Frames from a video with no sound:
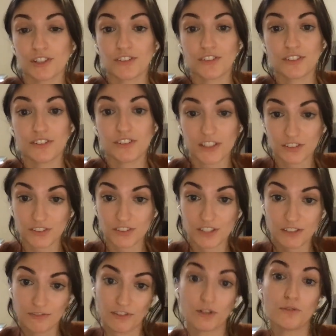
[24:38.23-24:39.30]
a
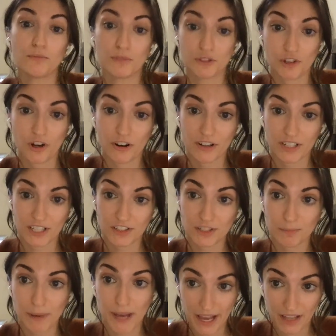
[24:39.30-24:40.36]
60-vote majority to
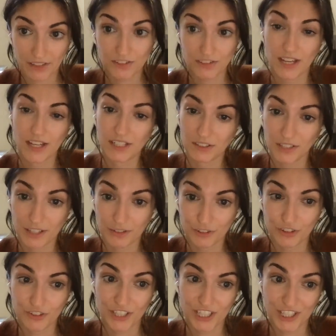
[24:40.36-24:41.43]
pass any
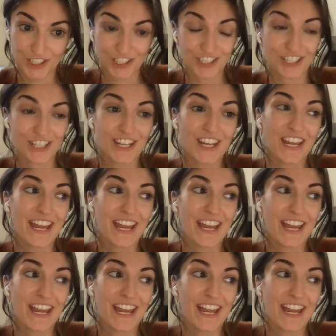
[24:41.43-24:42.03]
legislation.